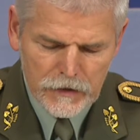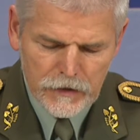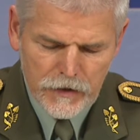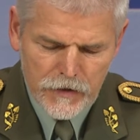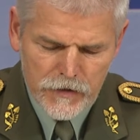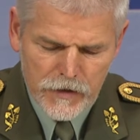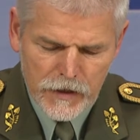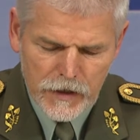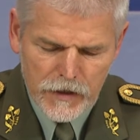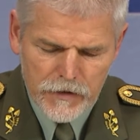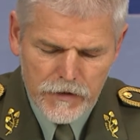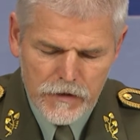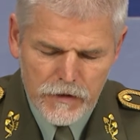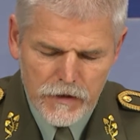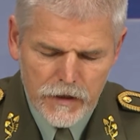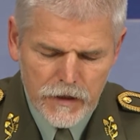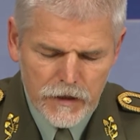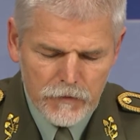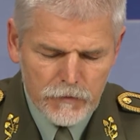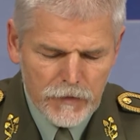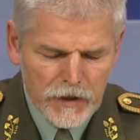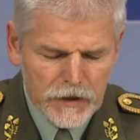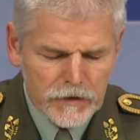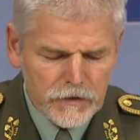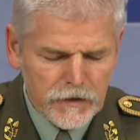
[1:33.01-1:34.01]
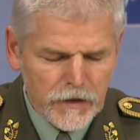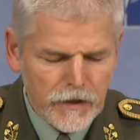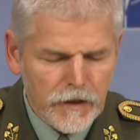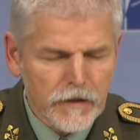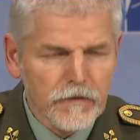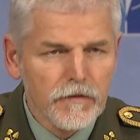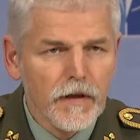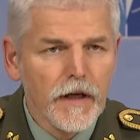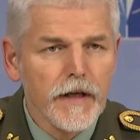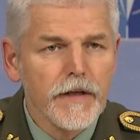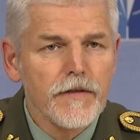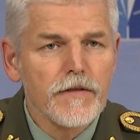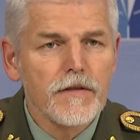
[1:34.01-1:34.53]
discussed their military
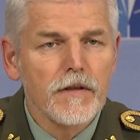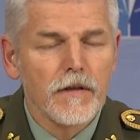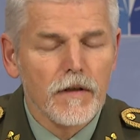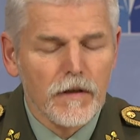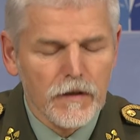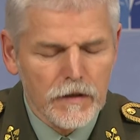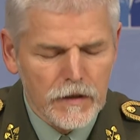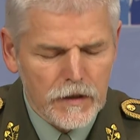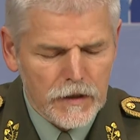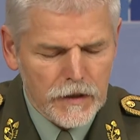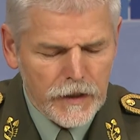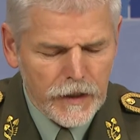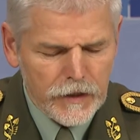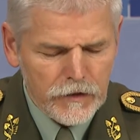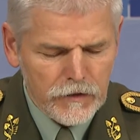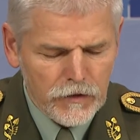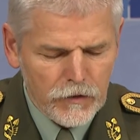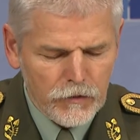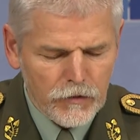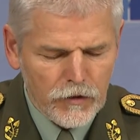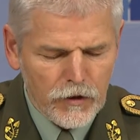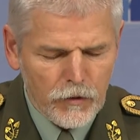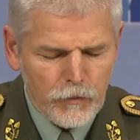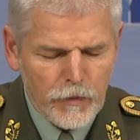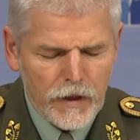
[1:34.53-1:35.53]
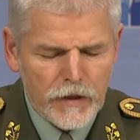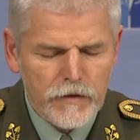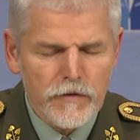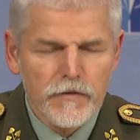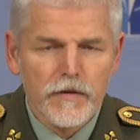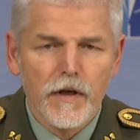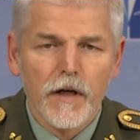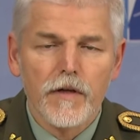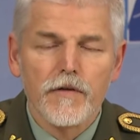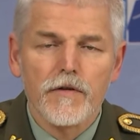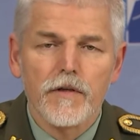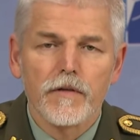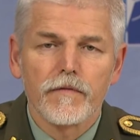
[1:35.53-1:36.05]
advice on the NATO Command
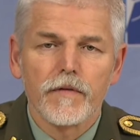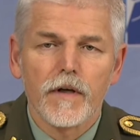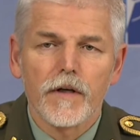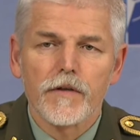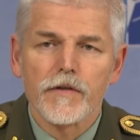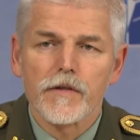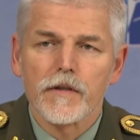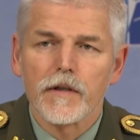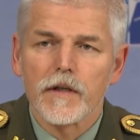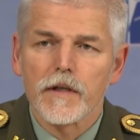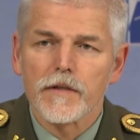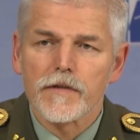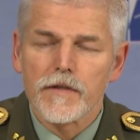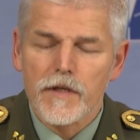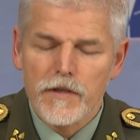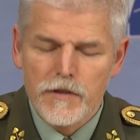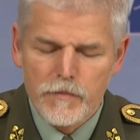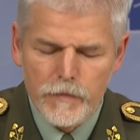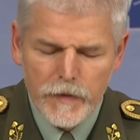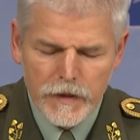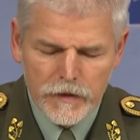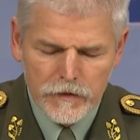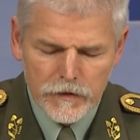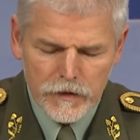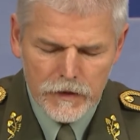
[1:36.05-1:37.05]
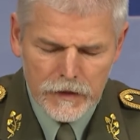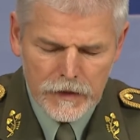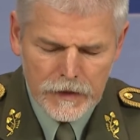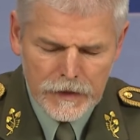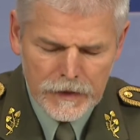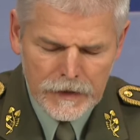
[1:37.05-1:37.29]
Structure Functional Assessment,